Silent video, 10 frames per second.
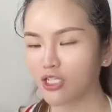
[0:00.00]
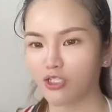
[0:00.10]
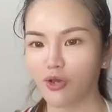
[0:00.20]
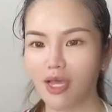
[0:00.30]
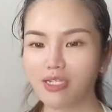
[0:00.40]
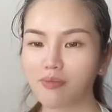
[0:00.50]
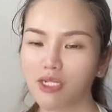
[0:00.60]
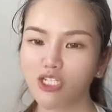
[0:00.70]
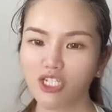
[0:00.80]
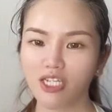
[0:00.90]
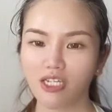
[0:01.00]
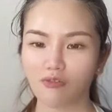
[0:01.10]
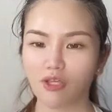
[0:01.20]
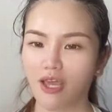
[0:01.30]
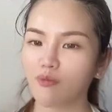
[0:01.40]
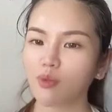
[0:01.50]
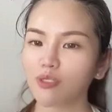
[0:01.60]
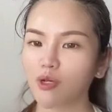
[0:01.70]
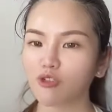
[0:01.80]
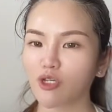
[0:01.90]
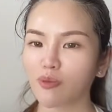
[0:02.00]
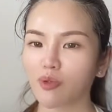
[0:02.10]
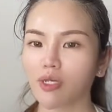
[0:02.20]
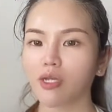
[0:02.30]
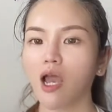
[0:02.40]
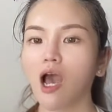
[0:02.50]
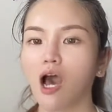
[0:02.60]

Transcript: So as I mentioned, if you haven't watched my October one,